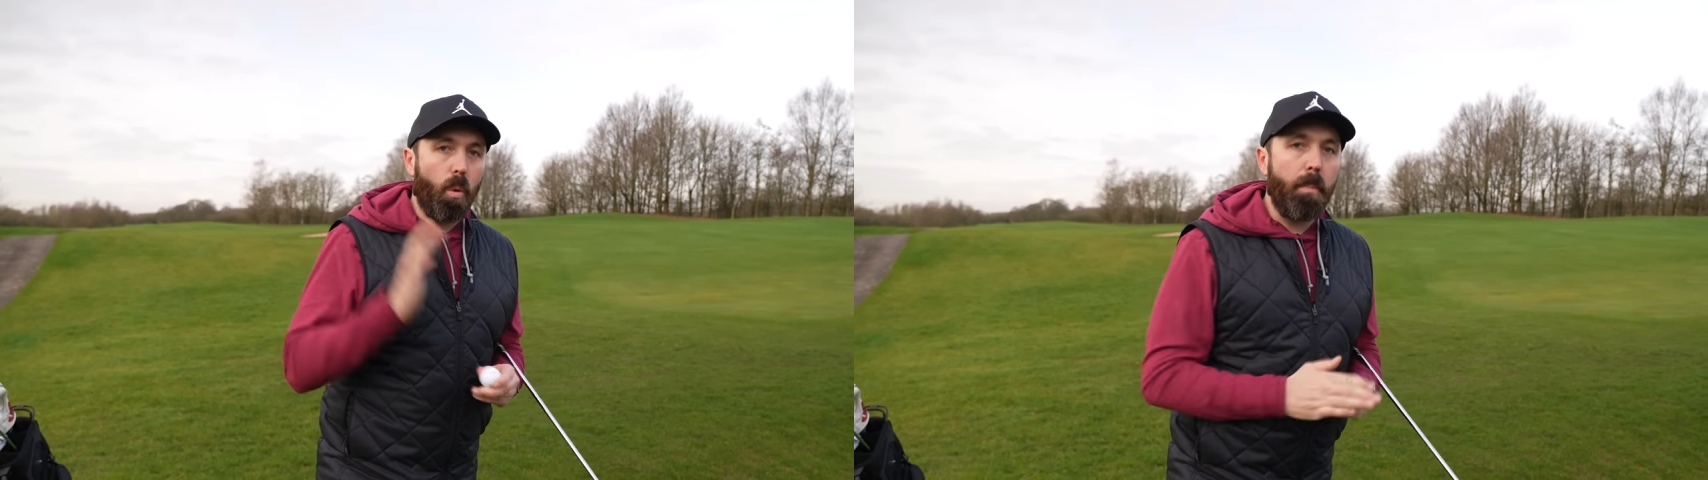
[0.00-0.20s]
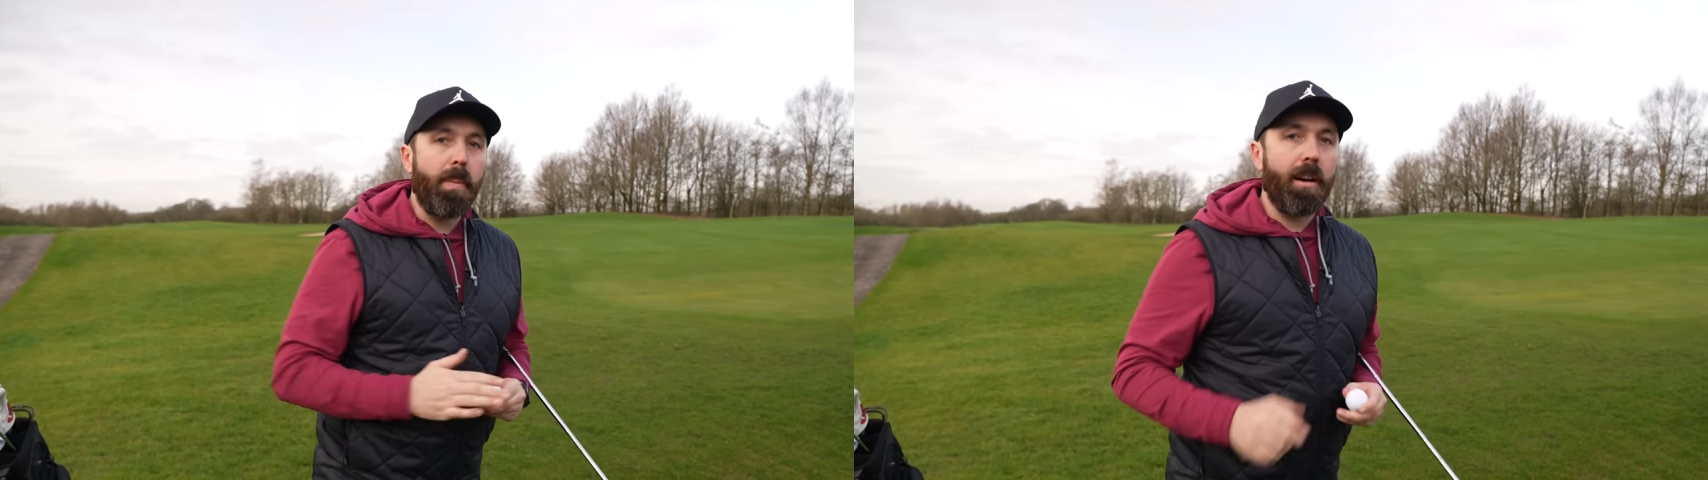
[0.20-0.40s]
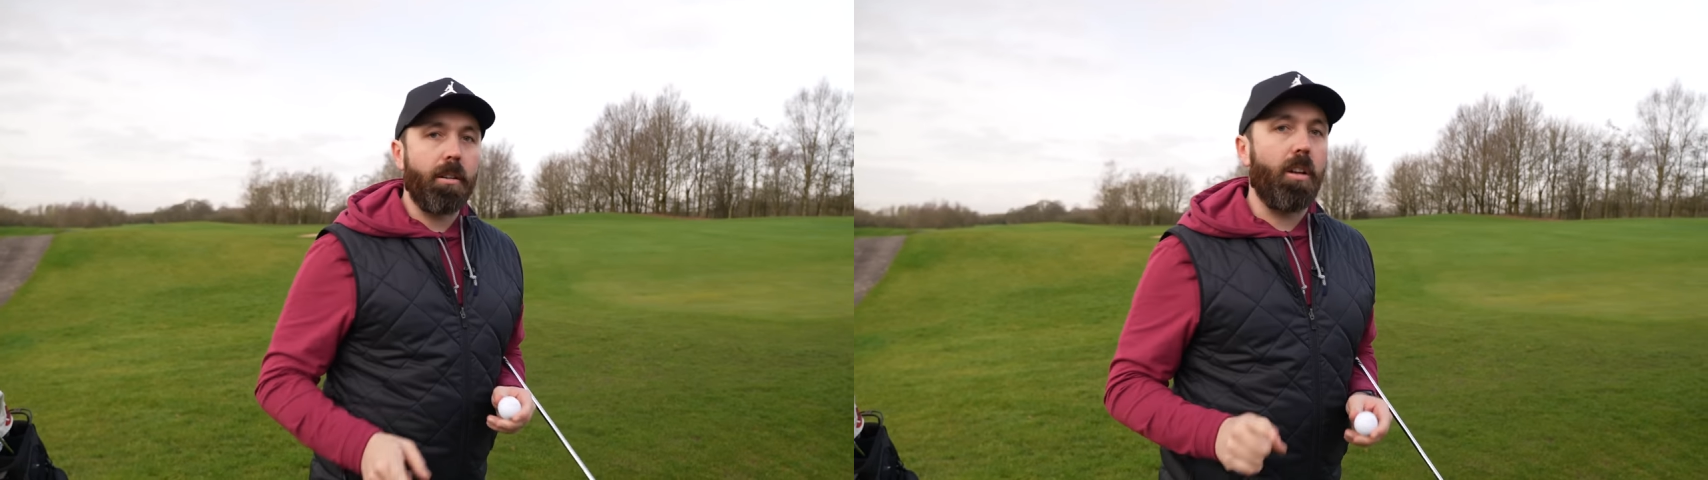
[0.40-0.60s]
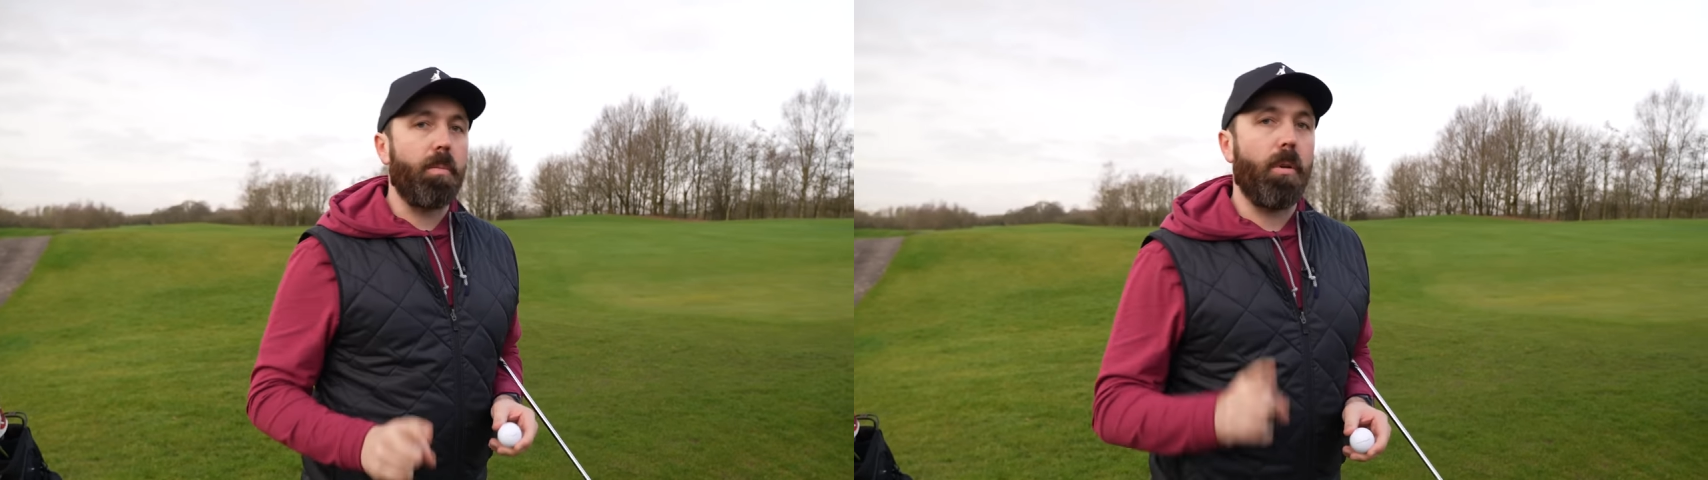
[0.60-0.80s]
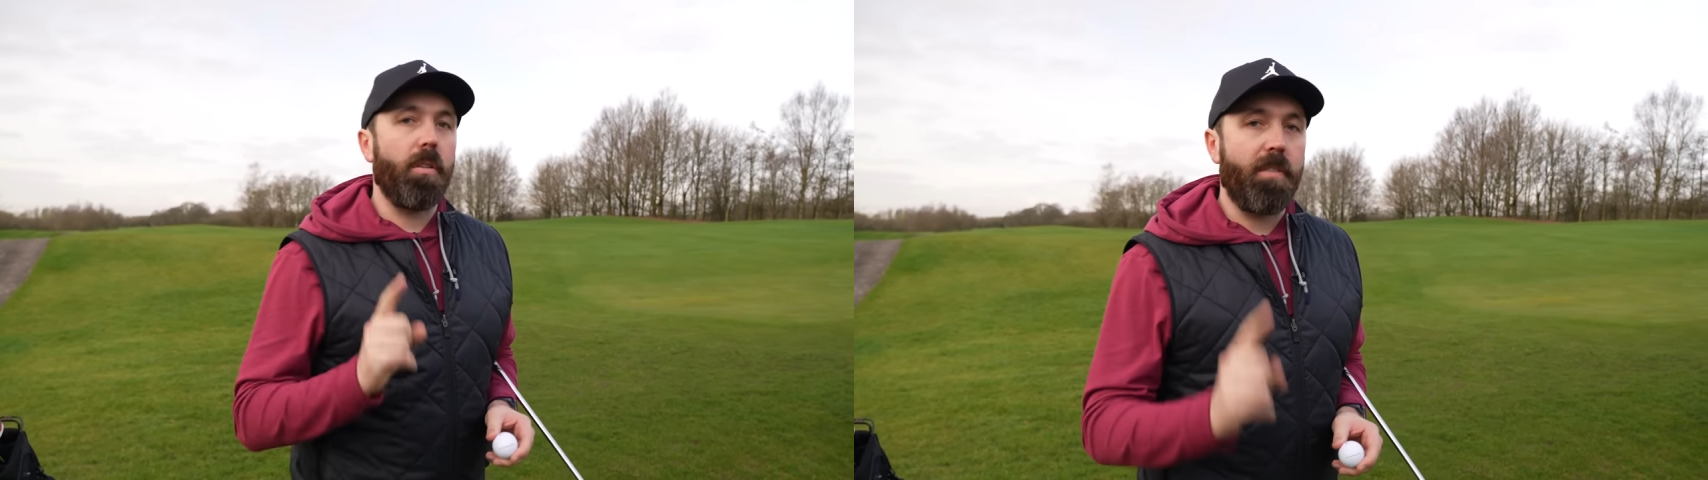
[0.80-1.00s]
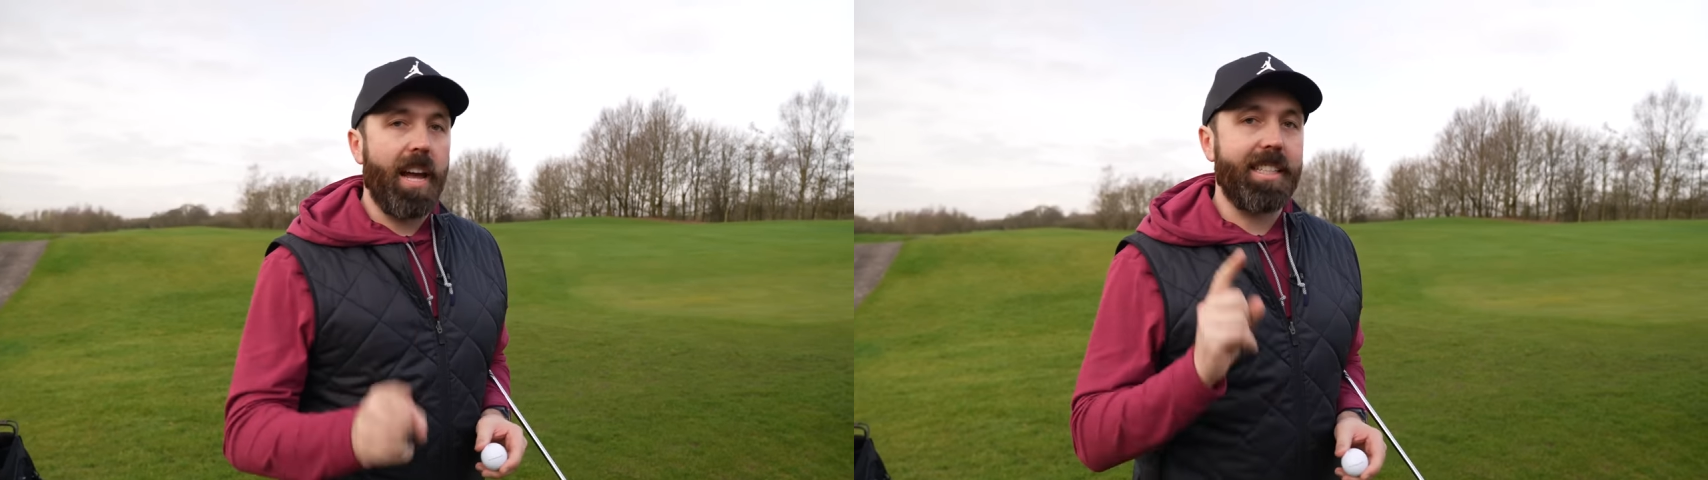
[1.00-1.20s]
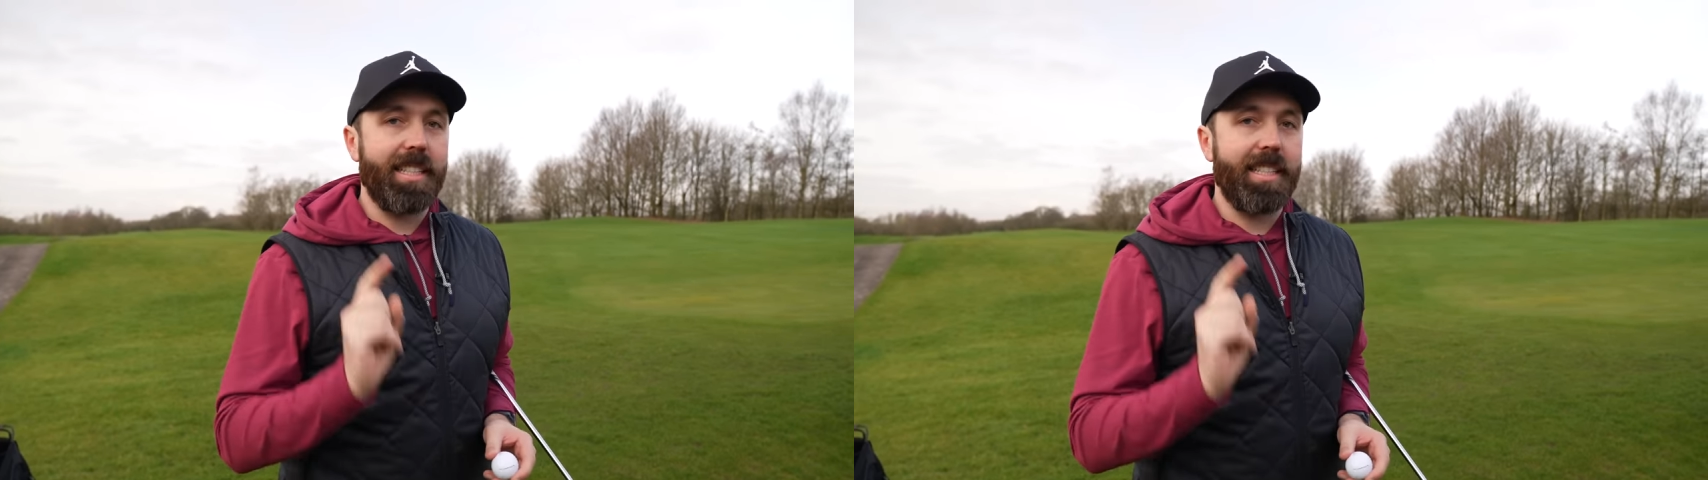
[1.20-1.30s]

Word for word: one pound golf ball fared